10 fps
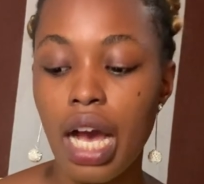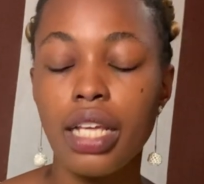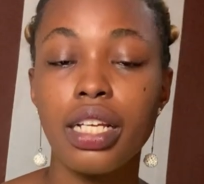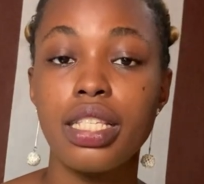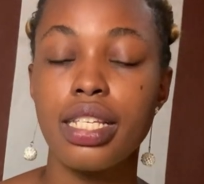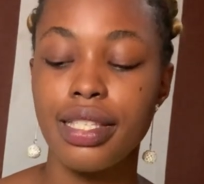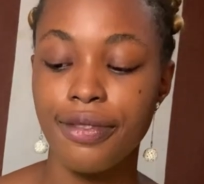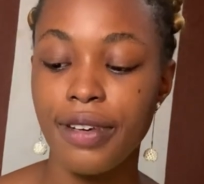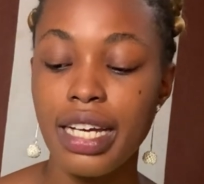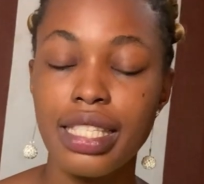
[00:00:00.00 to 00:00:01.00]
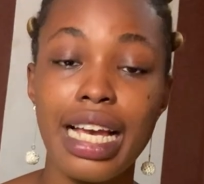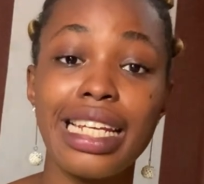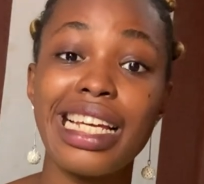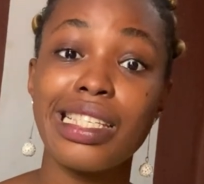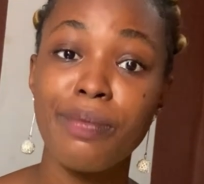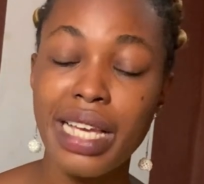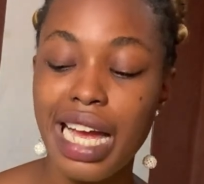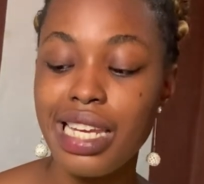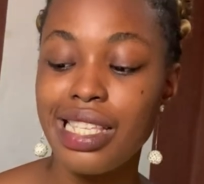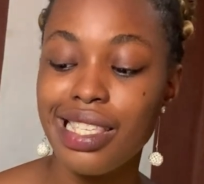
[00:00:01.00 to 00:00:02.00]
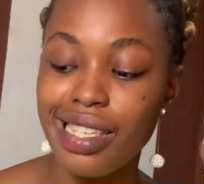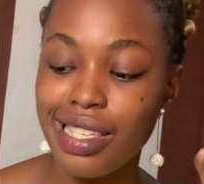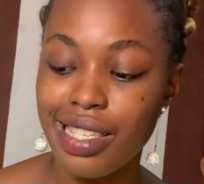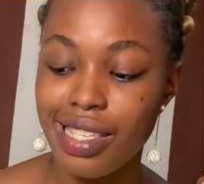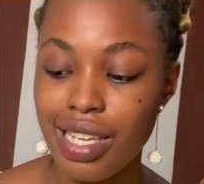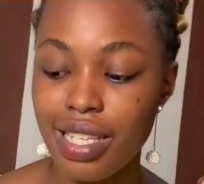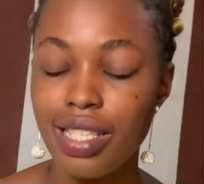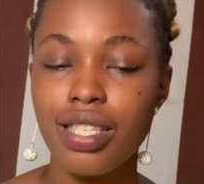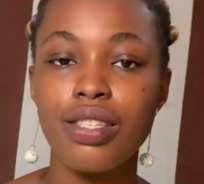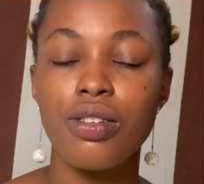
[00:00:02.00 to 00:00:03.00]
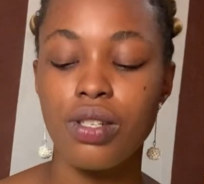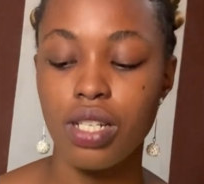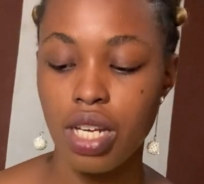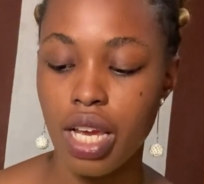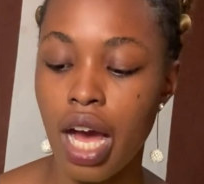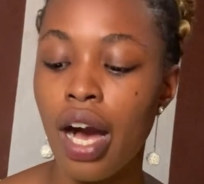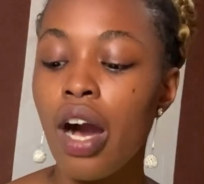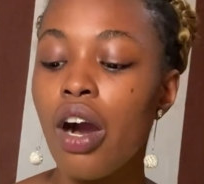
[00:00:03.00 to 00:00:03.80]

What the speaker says: and identified the anatomically distinct third layer